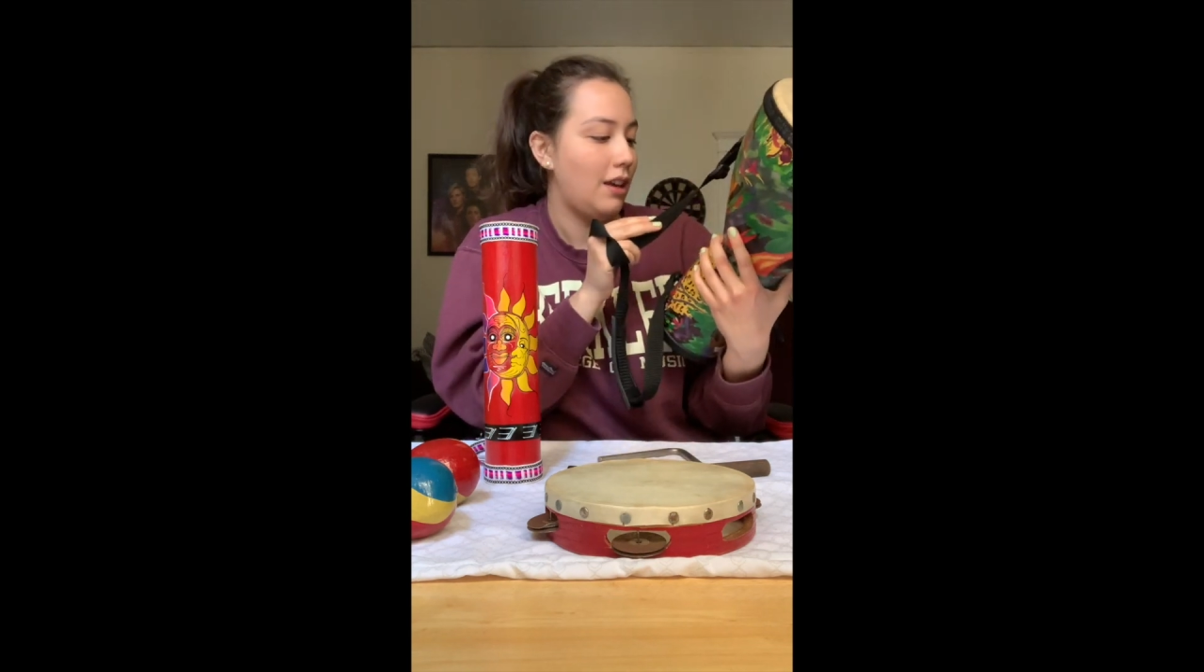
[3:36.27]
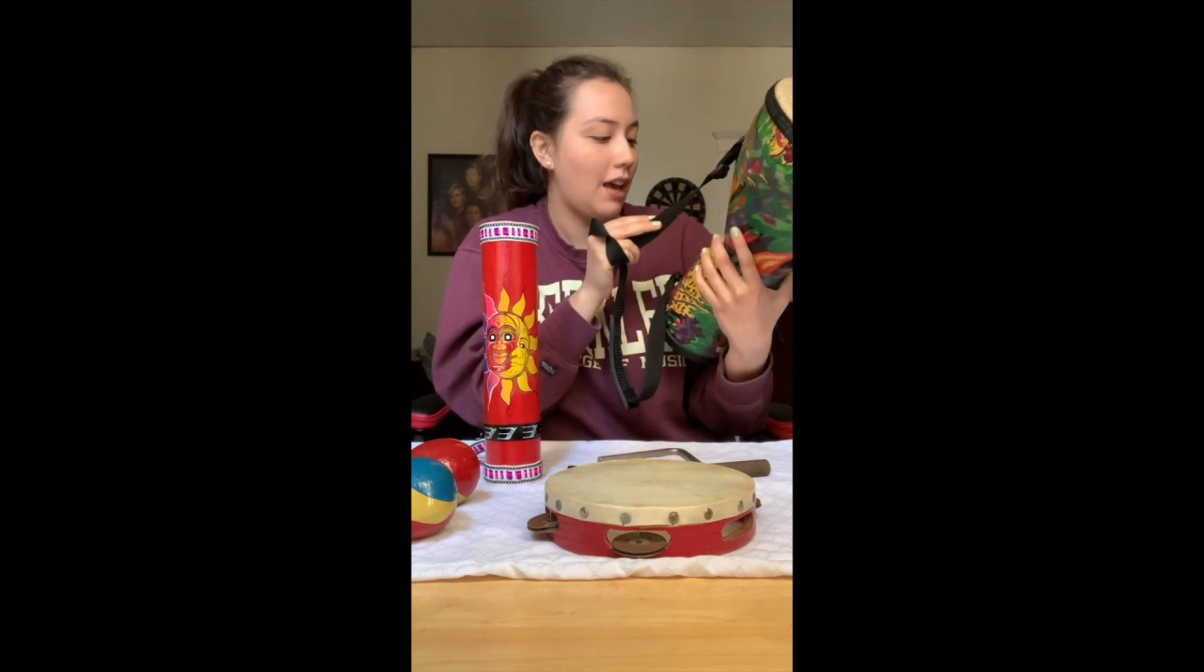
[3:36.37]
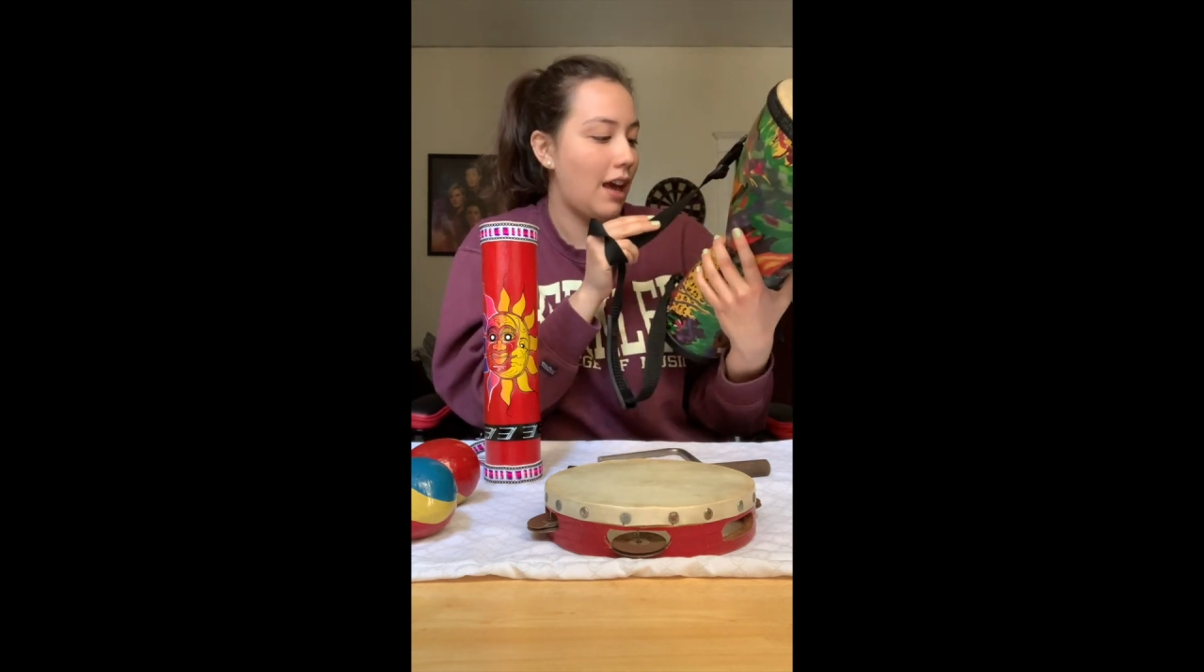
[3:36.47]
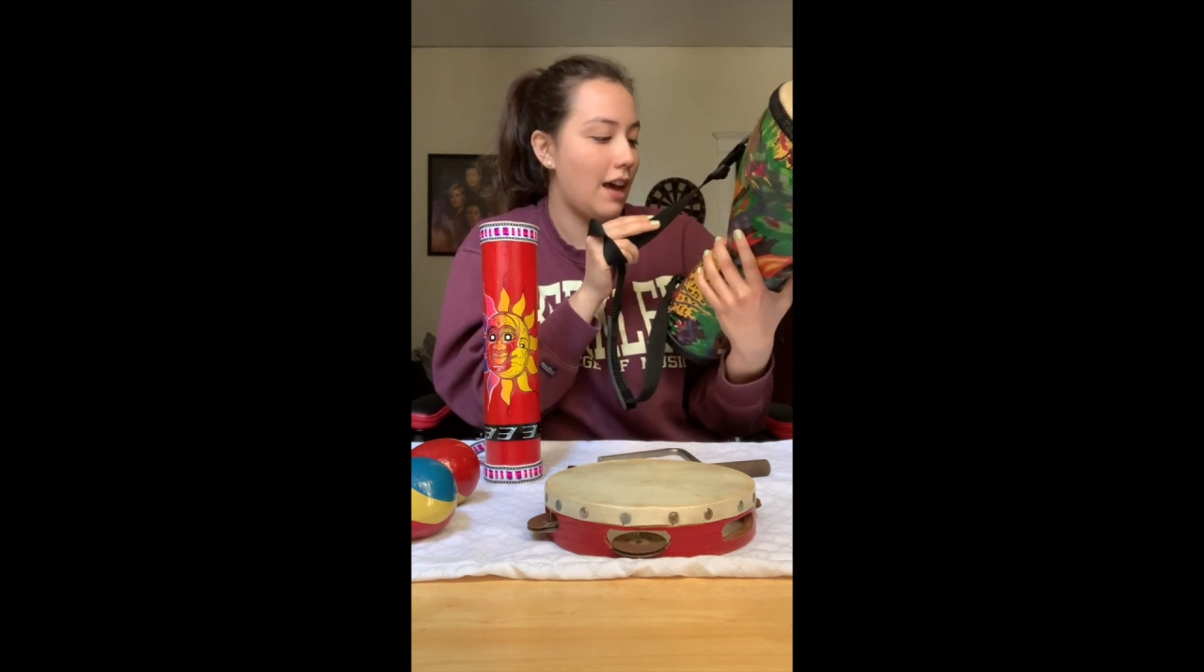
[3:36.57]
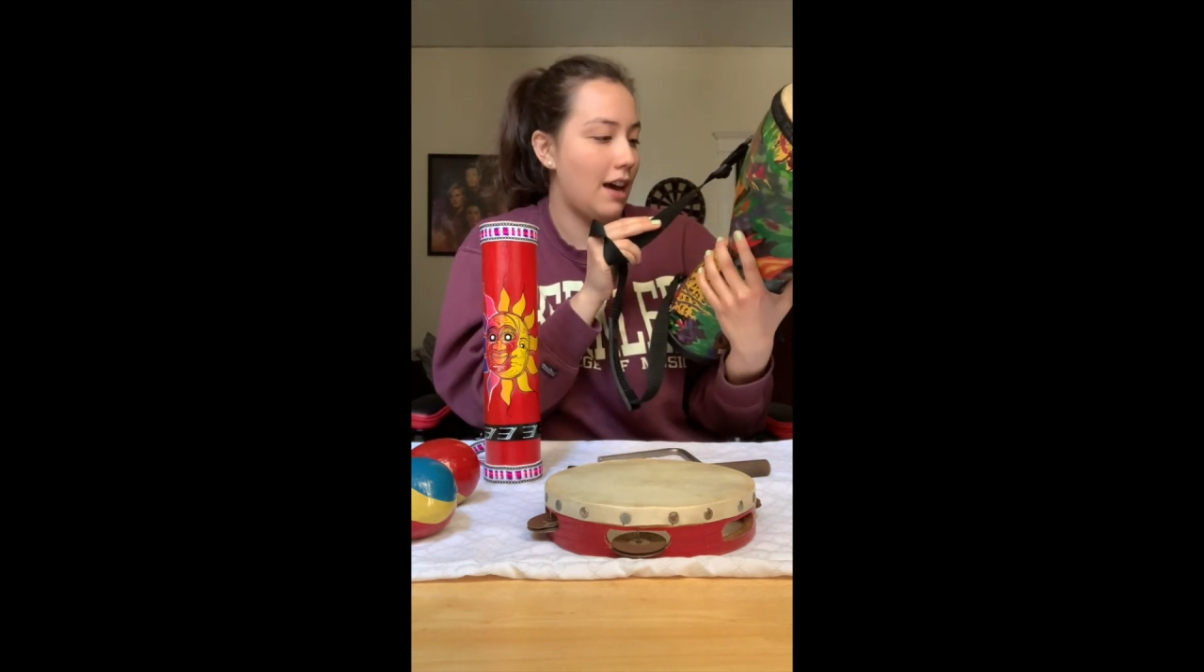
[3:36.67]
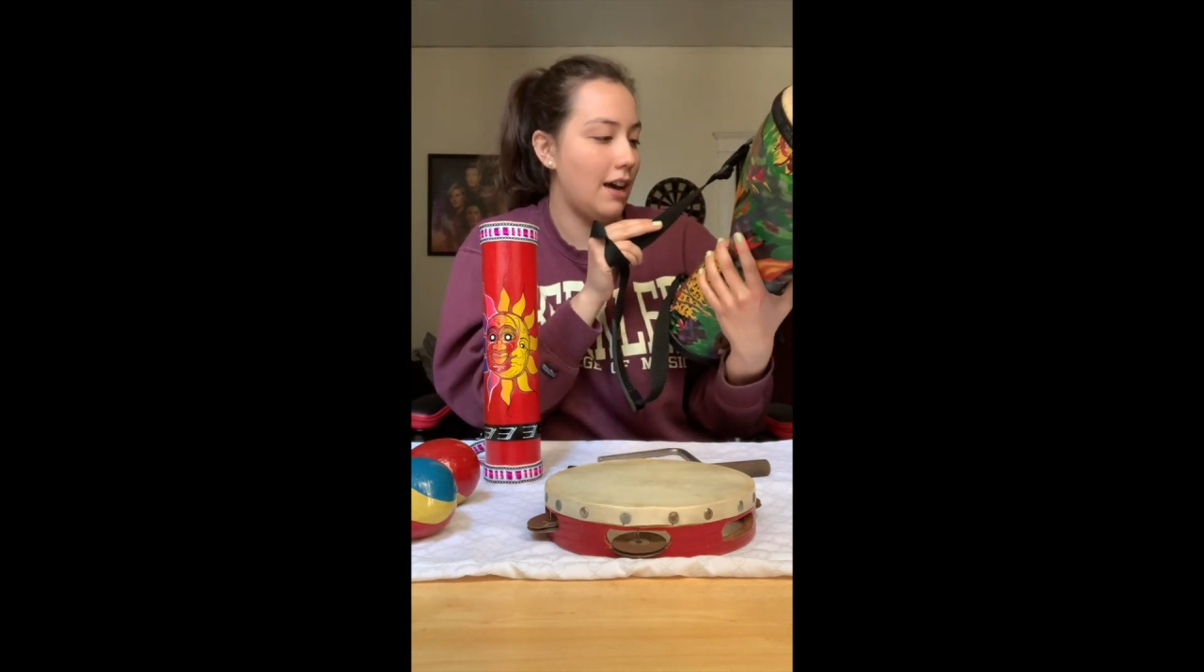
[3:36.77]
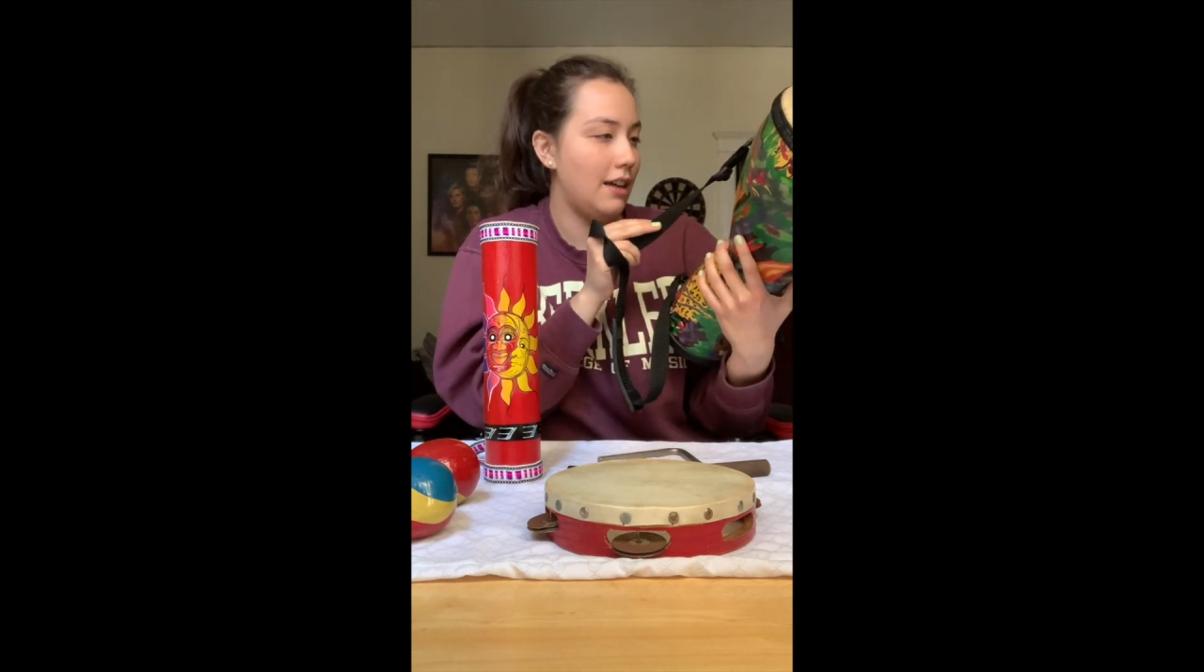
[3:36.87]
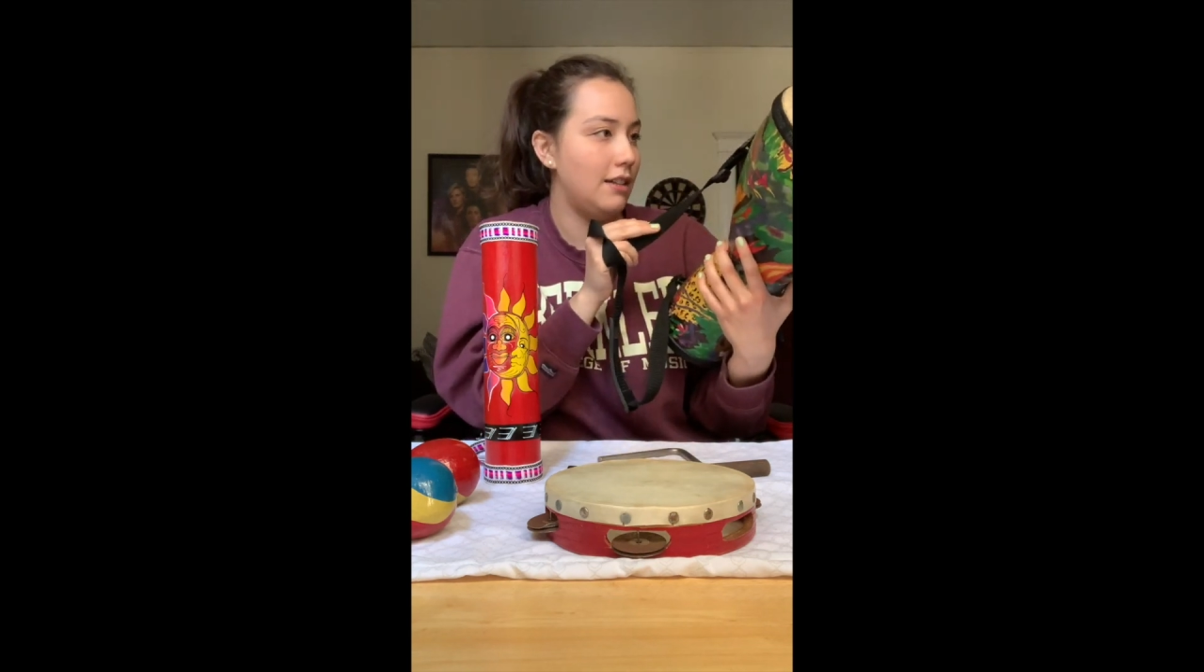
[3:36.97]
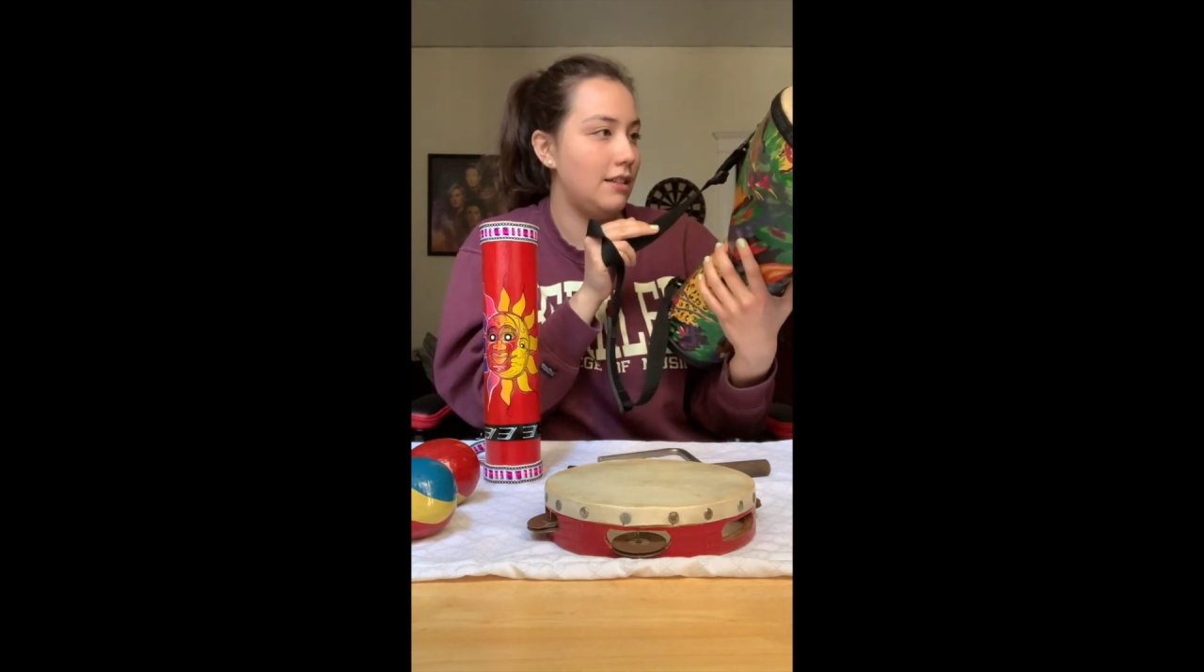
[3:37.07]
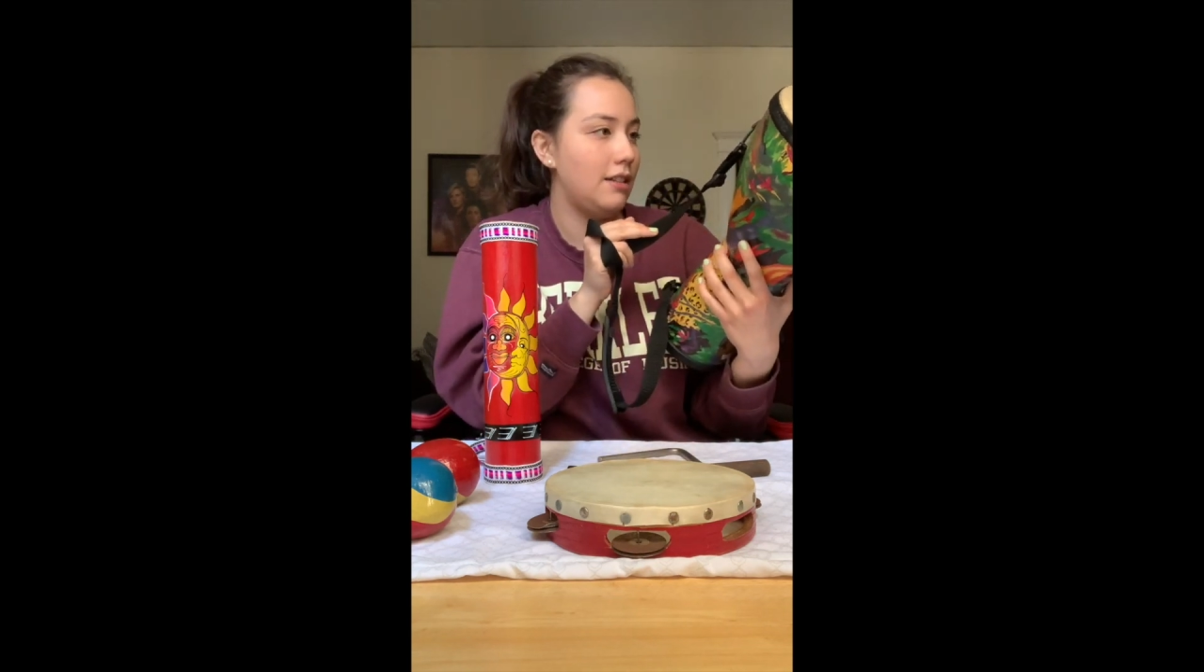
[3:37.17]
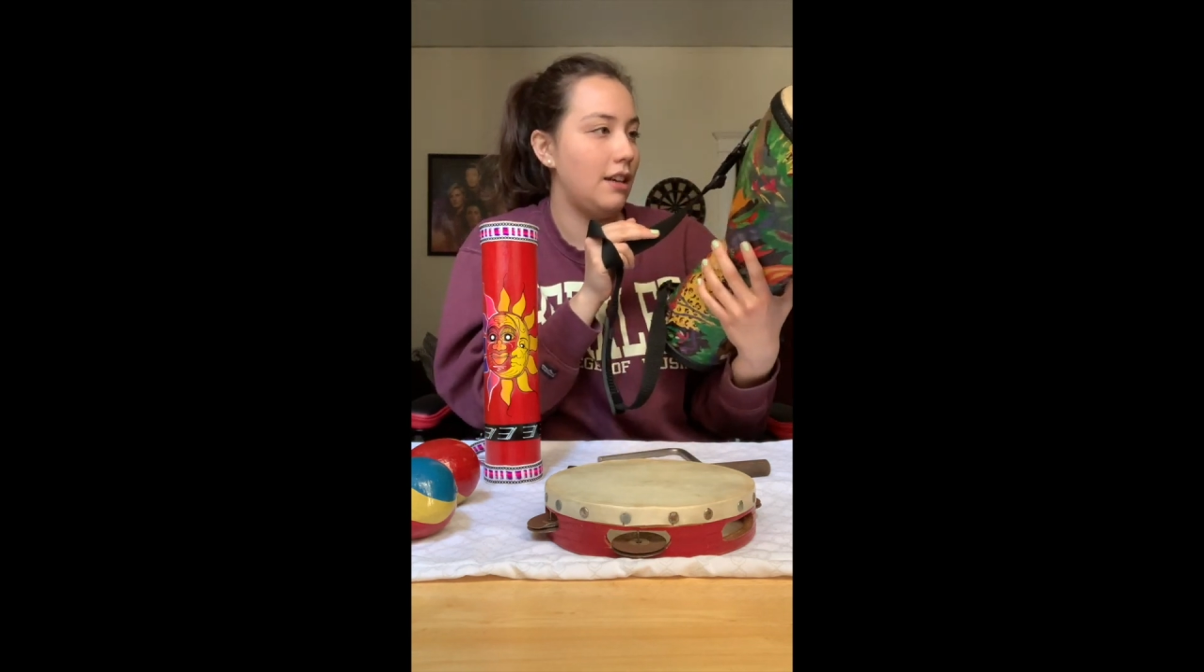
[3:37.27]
And